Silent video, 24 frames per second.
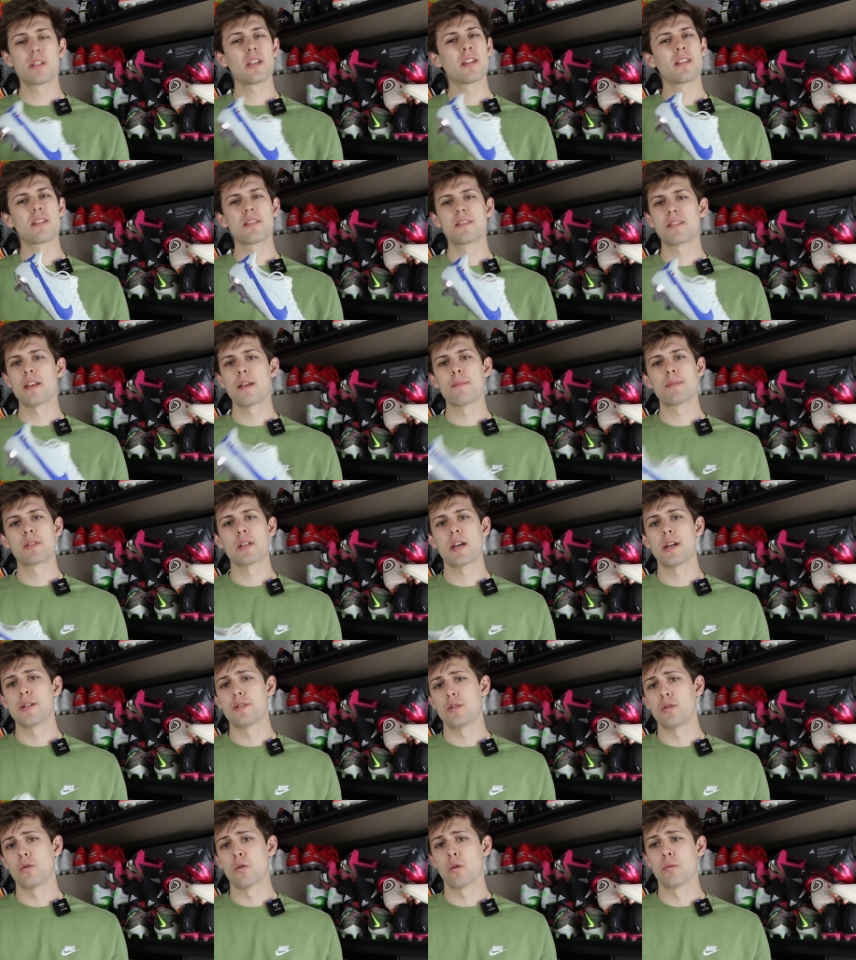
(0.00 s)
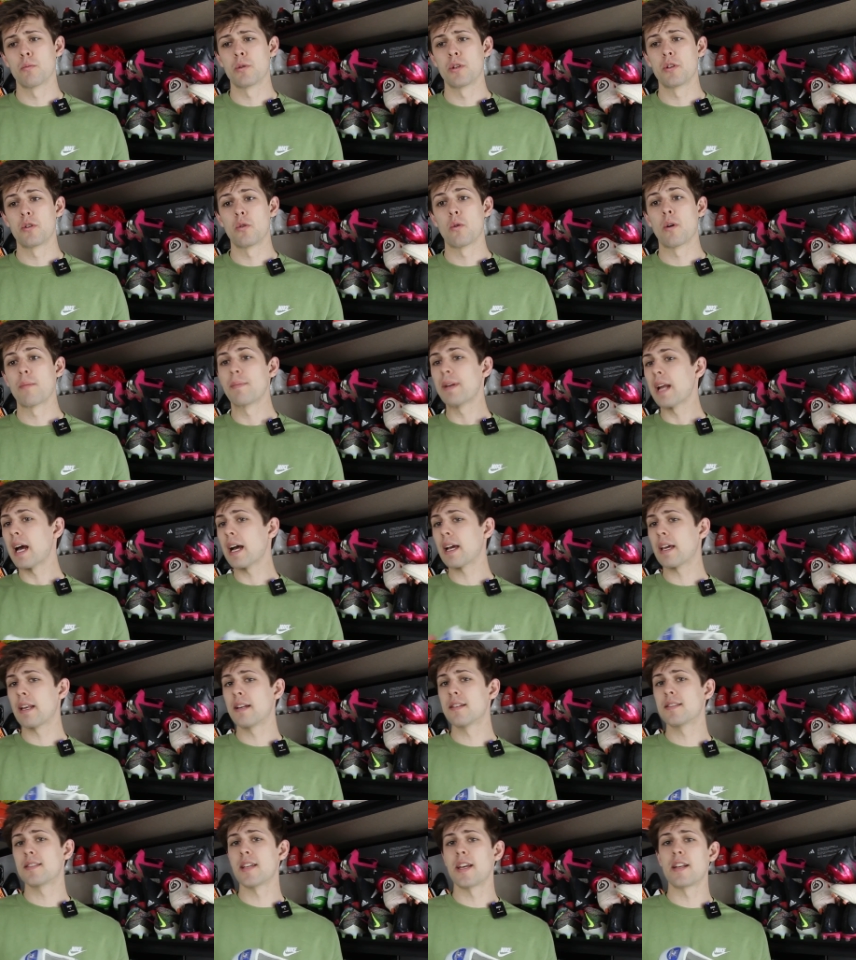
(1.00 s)
Get the same size you normally do. I'm not
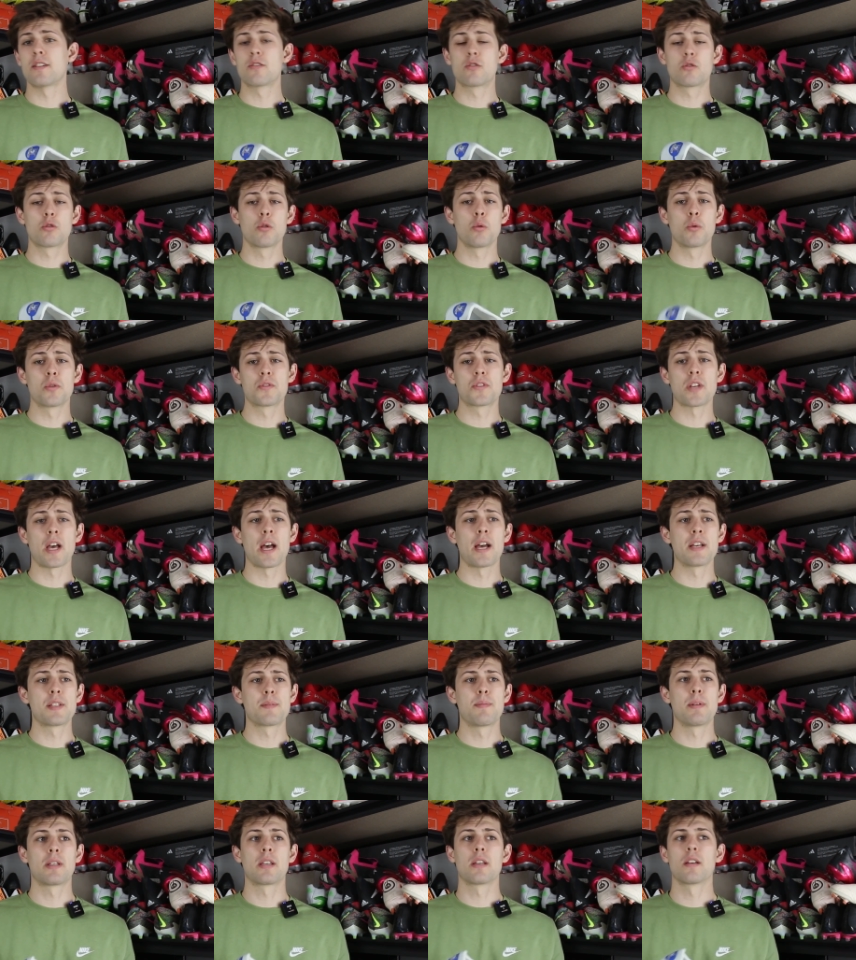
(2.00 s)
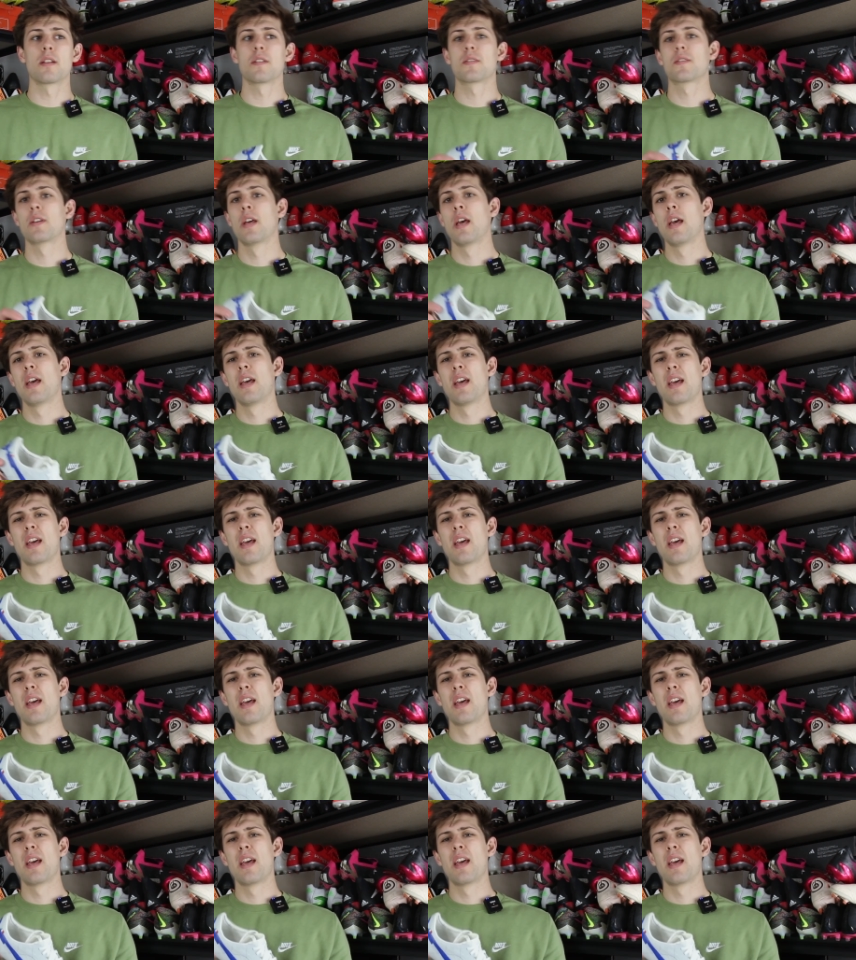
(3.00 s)
gonna say it's true to size because